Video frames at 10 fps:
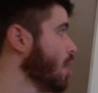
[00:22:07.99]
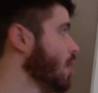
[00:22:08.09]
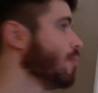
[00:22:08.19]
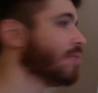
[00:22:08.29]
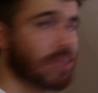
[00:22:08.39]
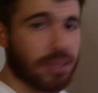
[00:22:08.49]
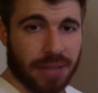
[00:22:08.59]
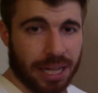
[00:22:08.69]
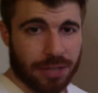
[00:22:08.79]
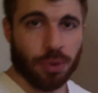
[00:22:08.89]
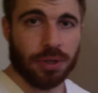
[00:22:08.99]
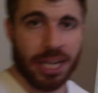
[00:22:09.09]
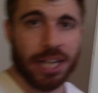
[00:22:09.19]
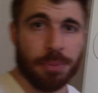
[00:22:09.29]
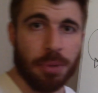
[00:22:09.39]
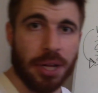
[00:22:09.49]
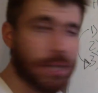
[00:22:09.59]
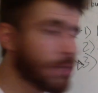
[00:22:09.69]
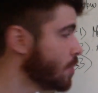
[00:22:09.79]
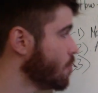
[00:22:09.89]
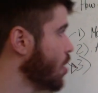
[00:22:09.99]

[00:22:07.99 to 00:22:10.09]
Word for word: Um, is it, that's where it takes place.